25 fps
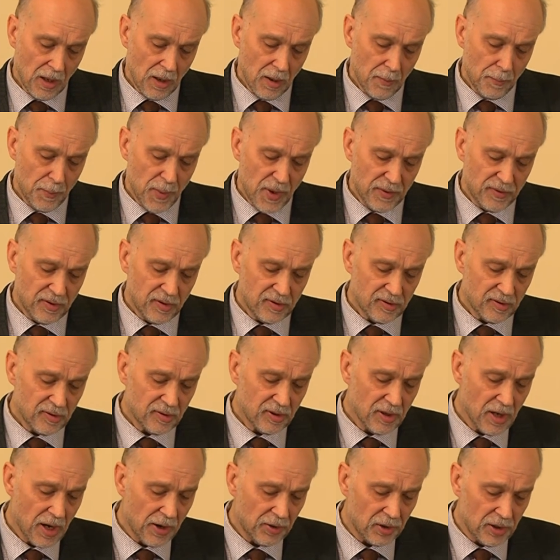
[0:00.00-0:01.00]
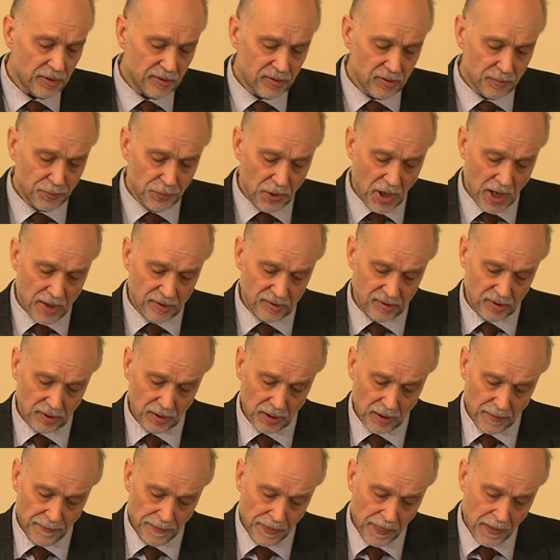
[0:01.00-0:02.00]
But this is hardly
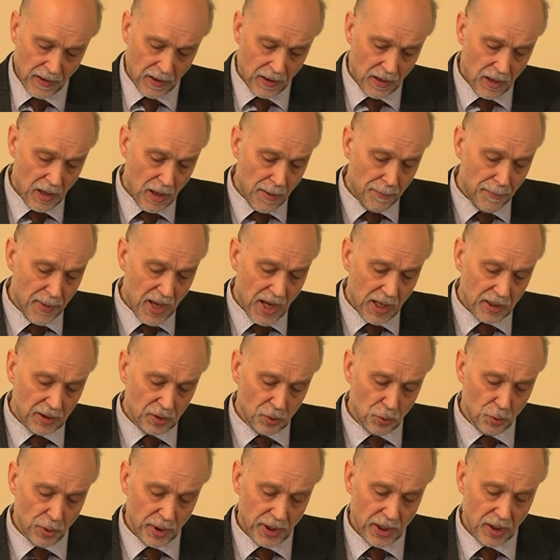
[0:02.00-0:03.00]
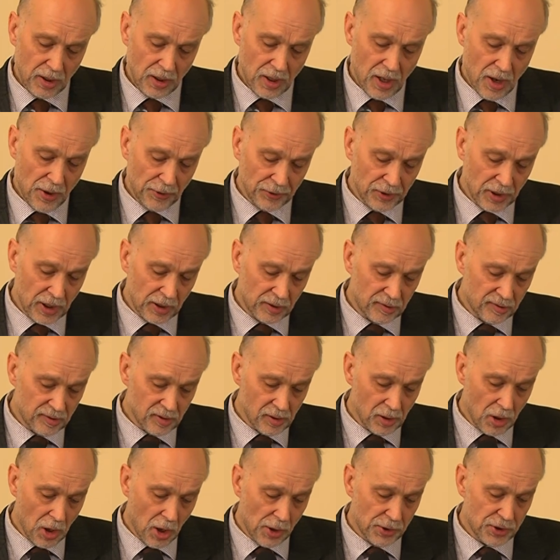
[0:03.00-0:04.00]
surprising. A man who incarnates the
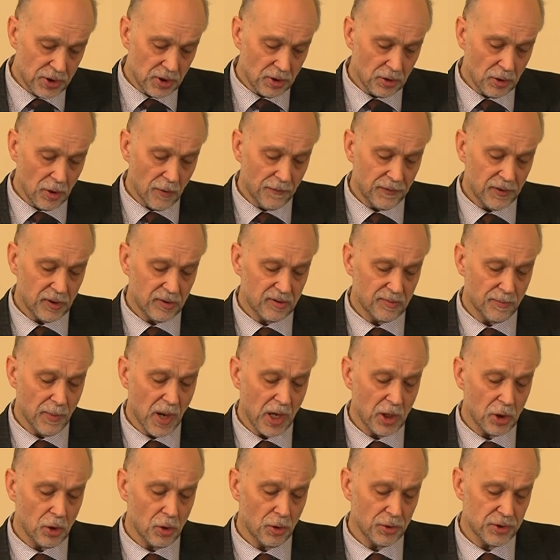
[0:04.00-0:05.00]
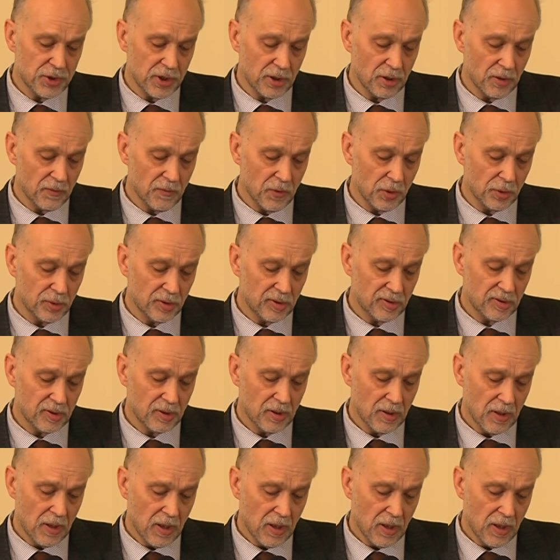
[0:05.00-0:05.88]
logic of his biology, in quotes,